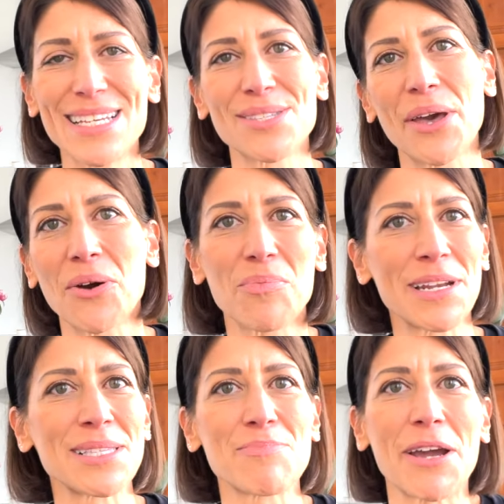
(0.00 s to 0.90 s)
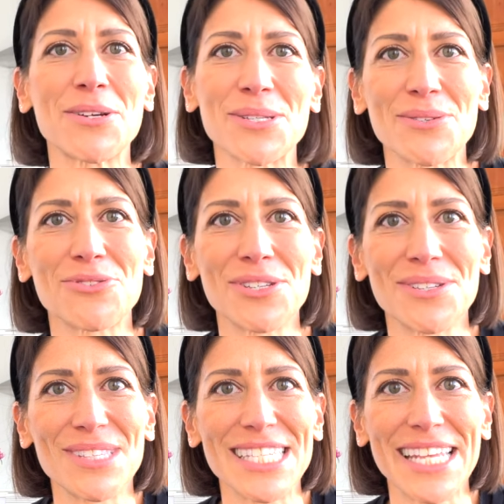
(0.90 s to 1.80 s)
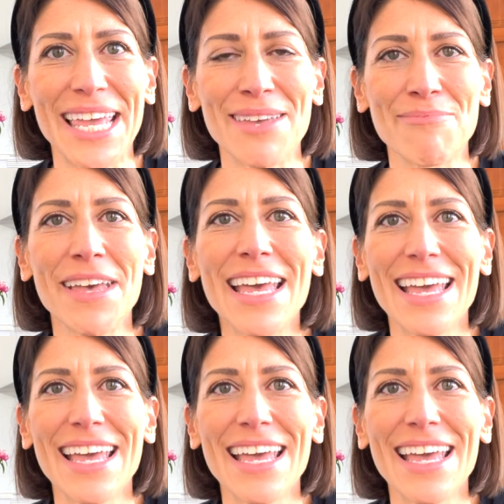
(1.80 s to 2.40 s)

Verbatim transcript: So I hope it inspires you to do the same.